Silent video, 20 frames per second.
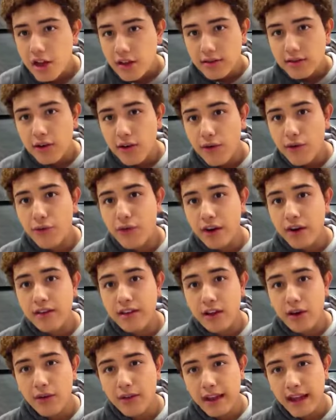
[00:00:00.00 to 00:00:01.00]
So if we're
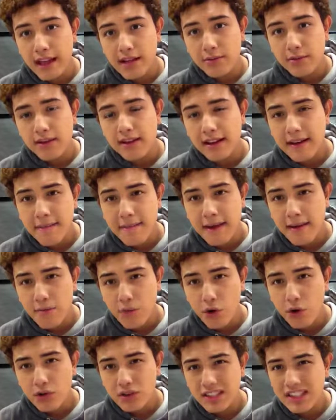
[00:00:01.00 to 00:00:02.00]
the only animals that can make
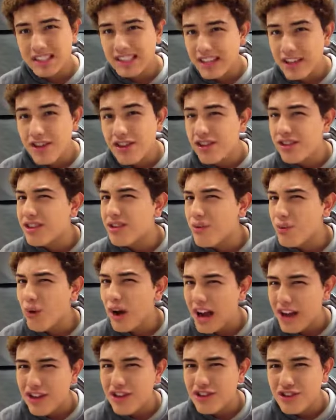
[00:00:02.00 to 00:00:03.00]
moral decisions, then
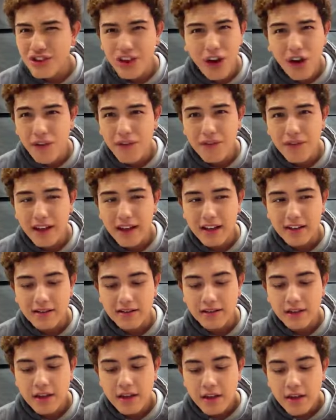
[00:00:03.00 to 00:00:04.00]
why should dolphins